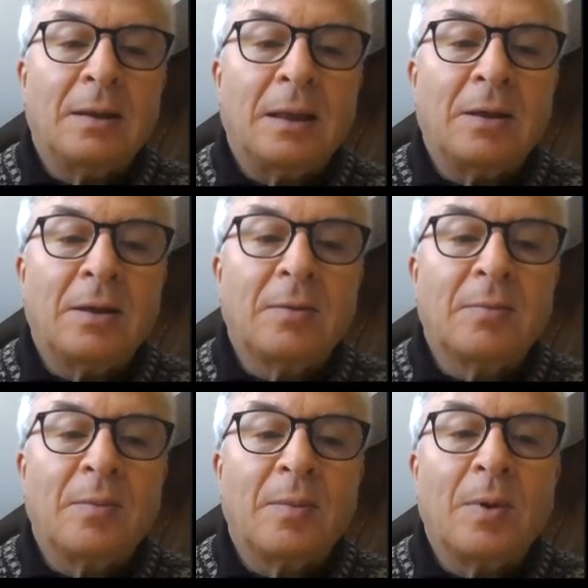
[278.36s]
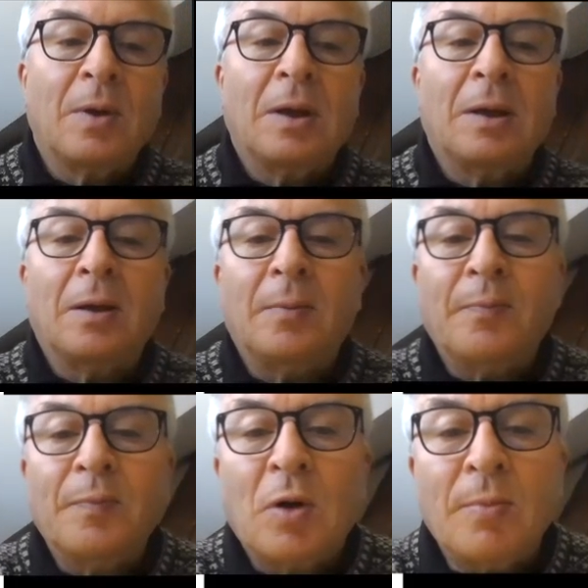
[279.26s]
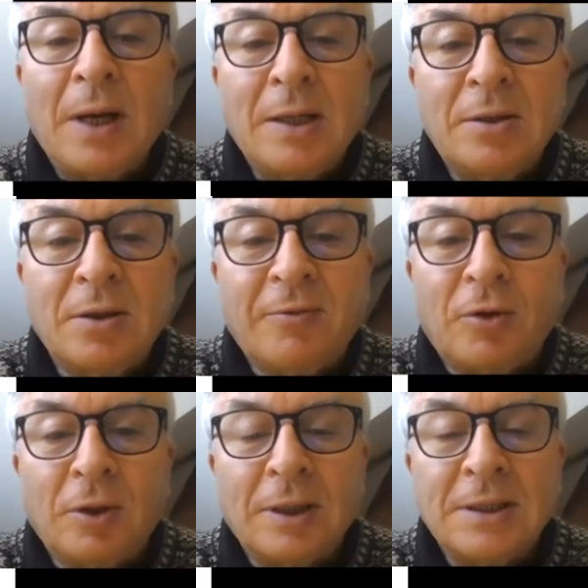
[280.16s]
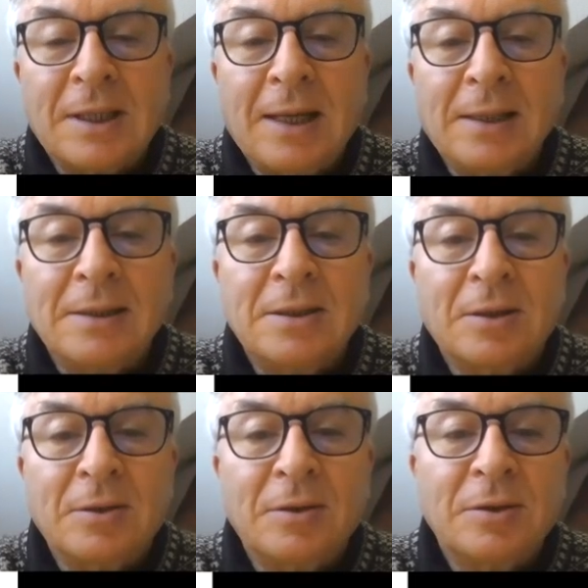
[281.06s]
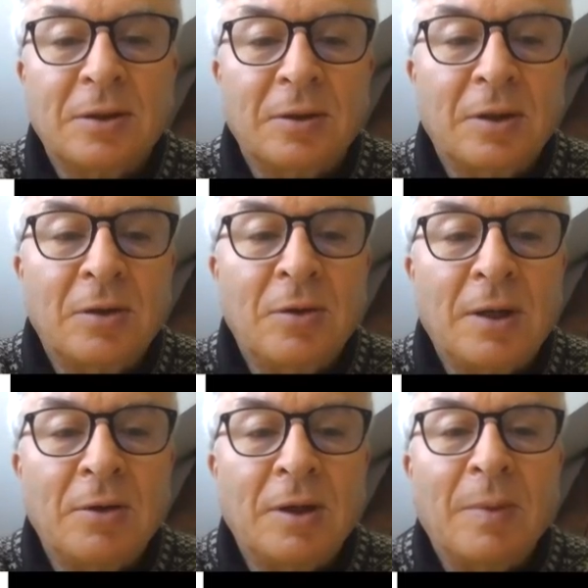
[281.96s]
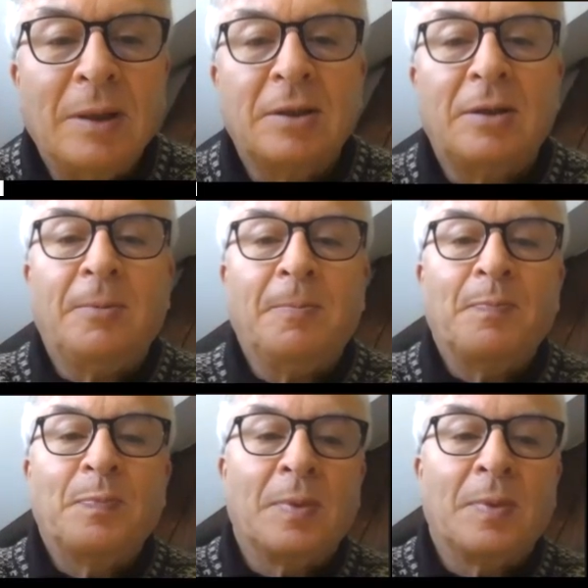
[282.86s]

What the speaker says: the combination of all the scales. So you are doing better